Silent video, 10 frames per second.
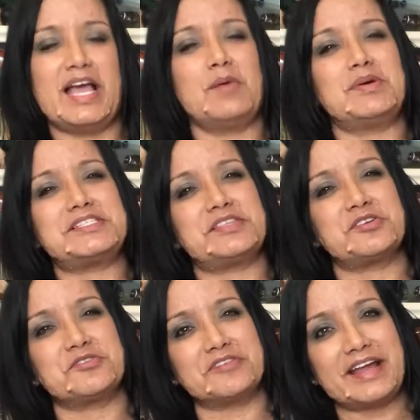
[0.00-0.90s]
was the
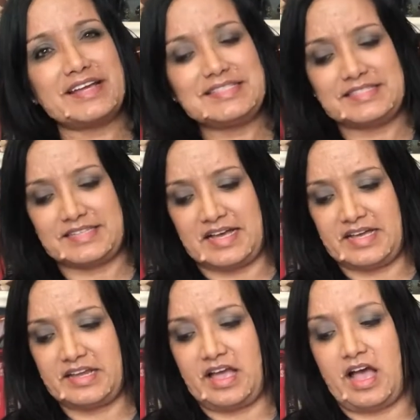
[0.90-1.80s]
grandson
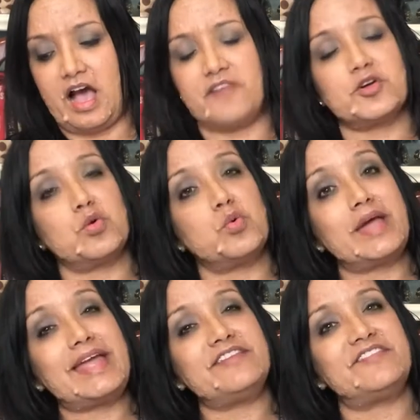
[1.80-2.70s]
of
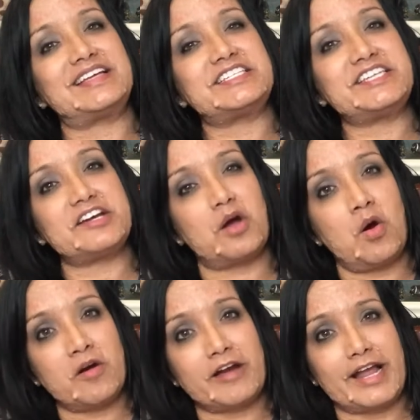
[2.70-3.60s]
Queen
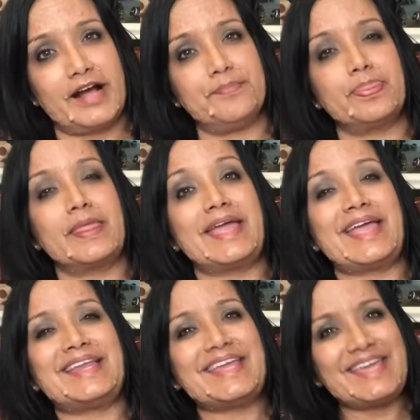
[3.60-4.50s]
Victoria
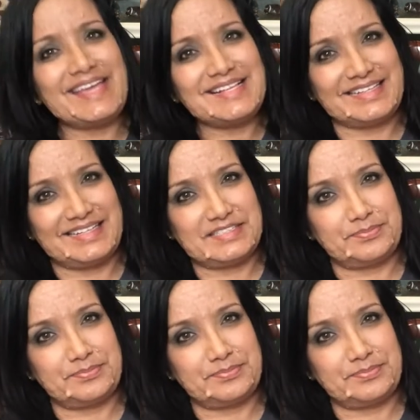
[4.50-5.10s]
in England.